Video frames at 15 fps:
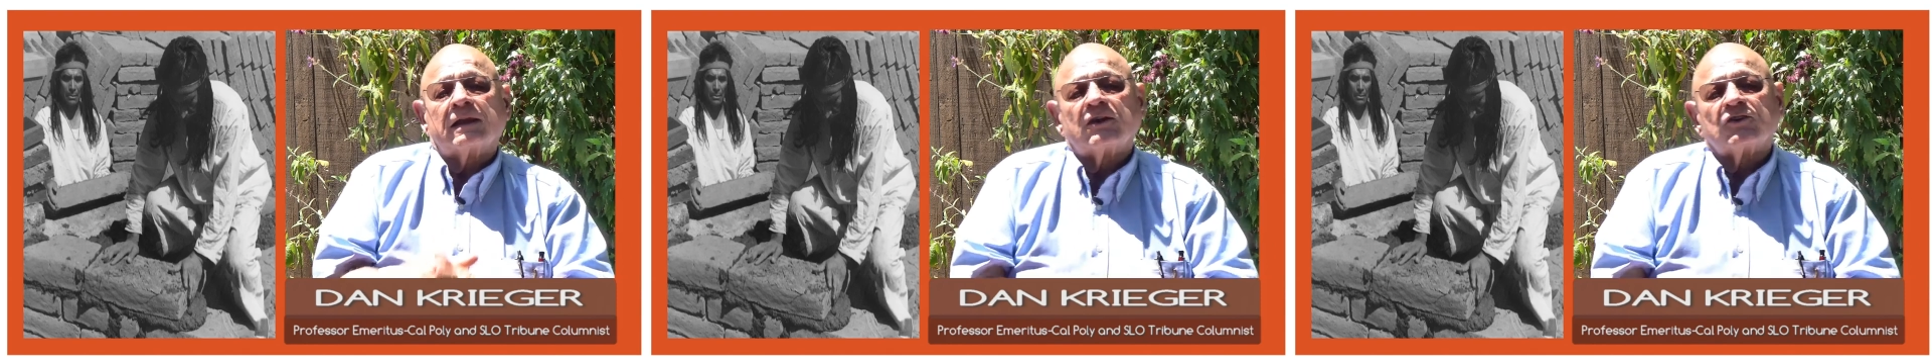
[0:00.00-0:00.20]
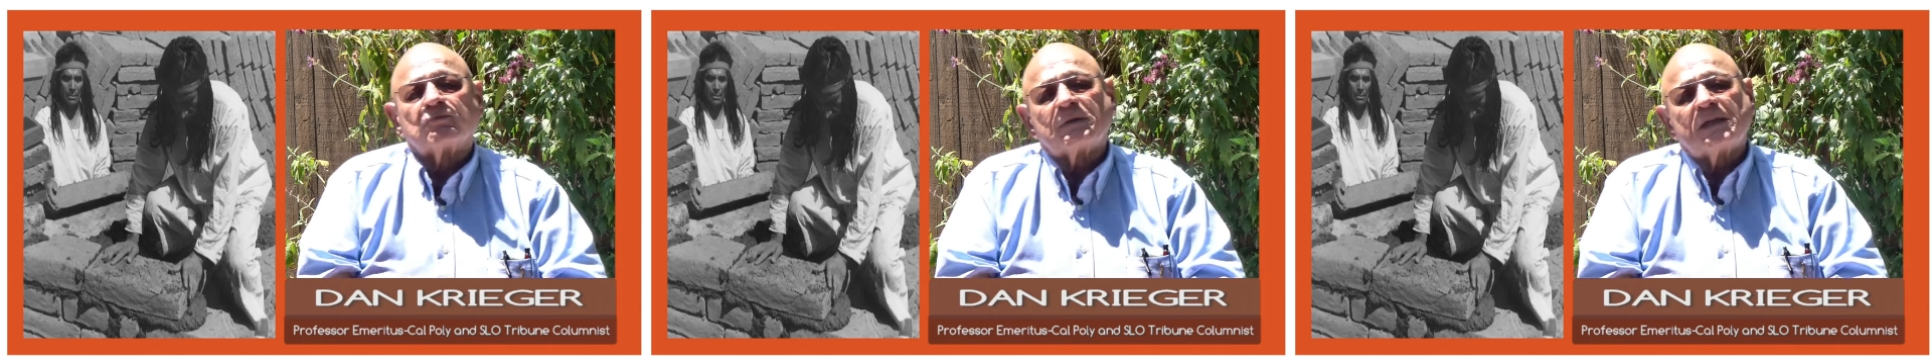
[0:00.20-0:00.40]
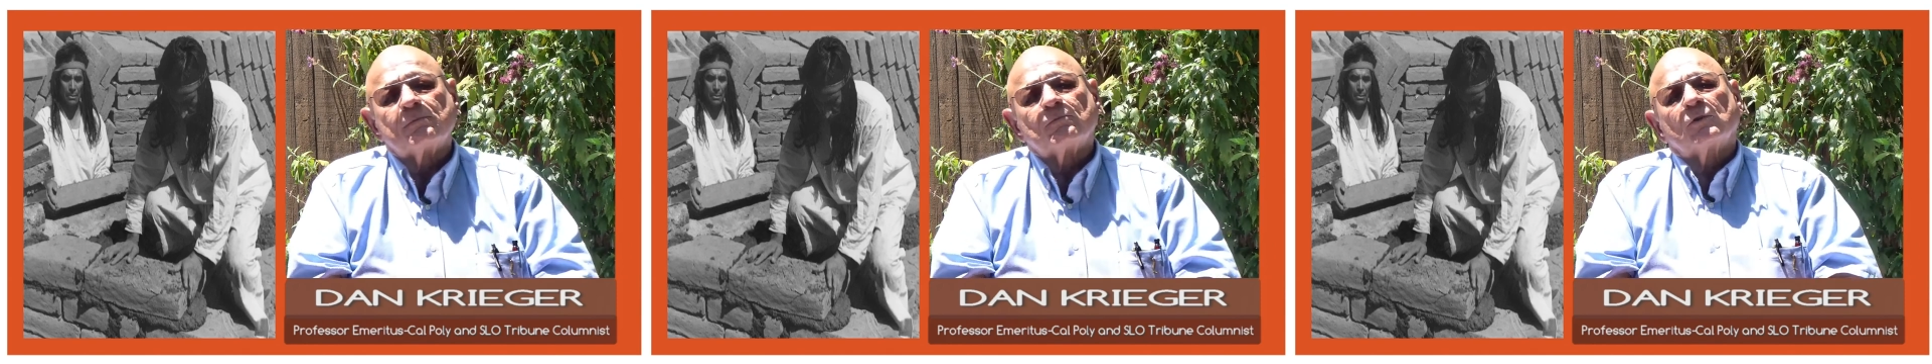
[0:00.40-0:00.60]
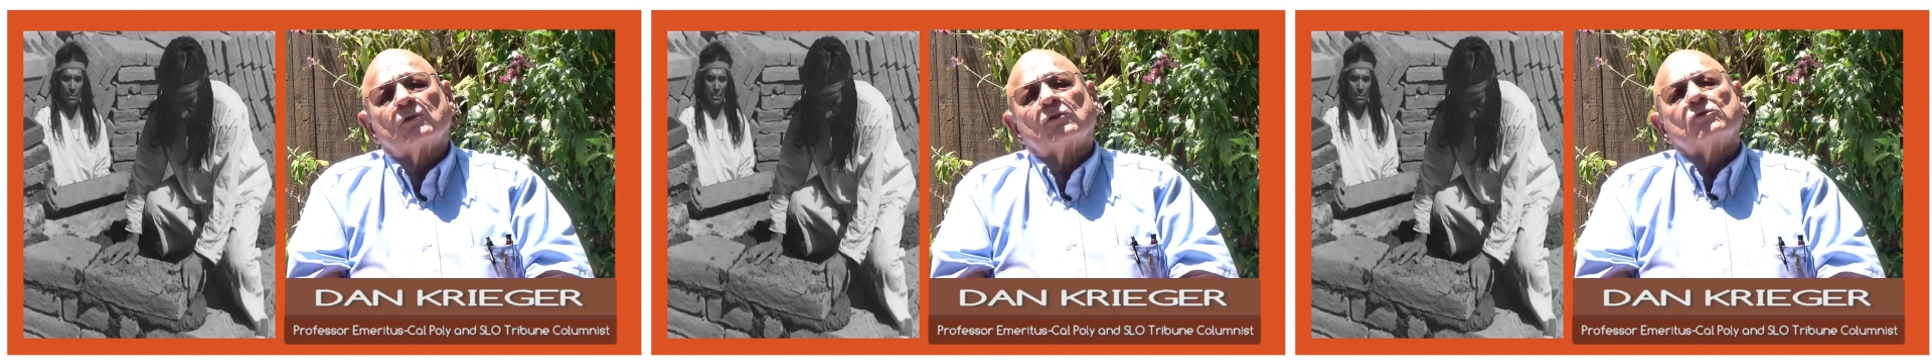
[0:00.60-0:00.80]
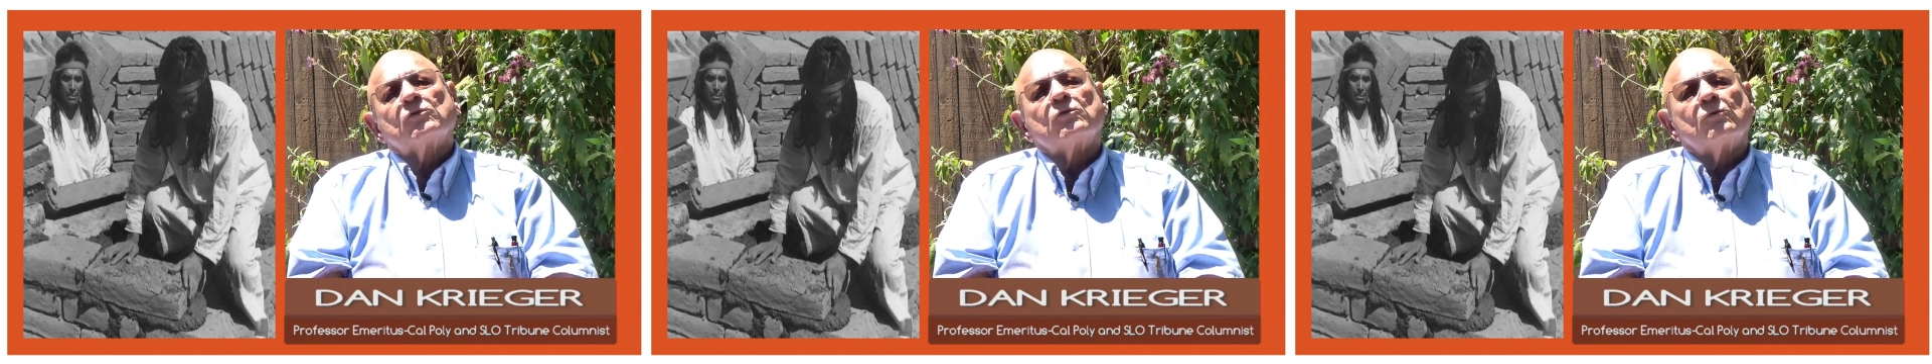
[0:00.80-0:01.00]
as people
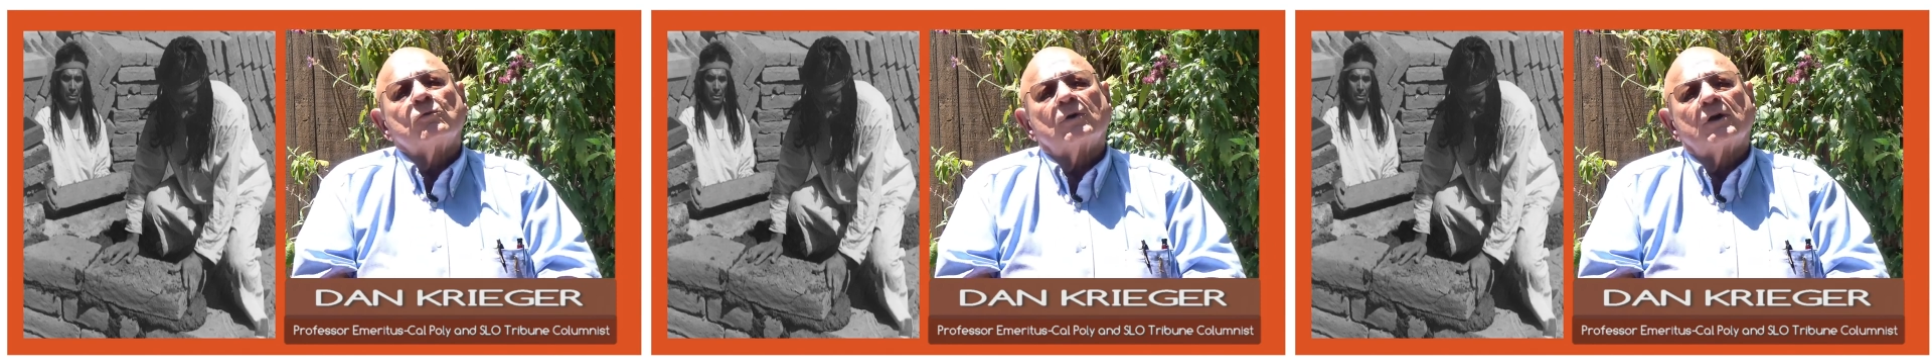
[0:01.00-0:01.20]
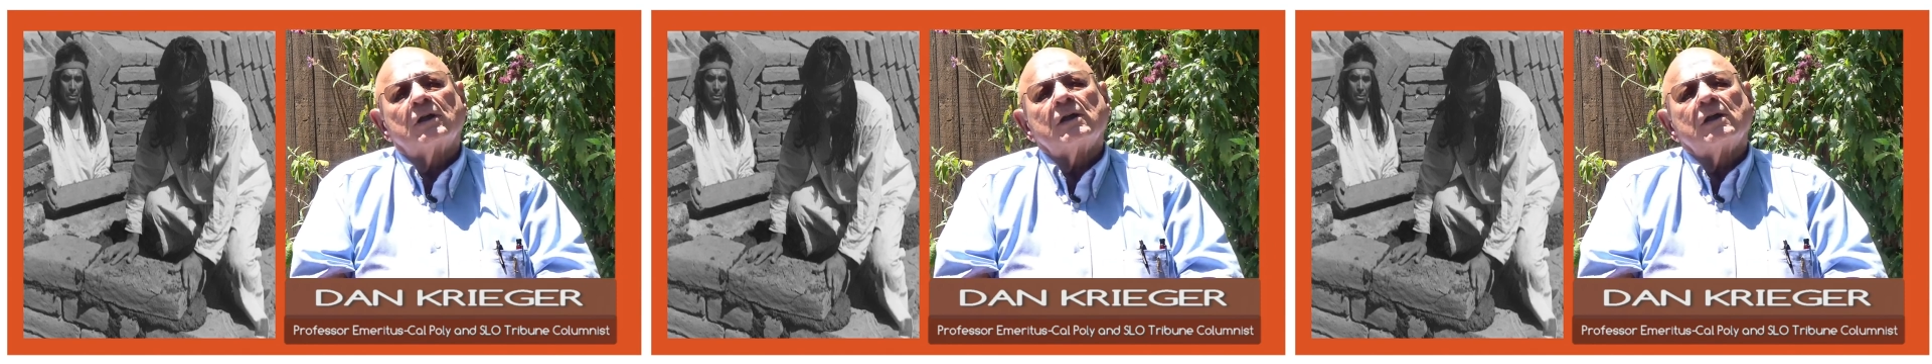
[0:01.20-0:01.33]
who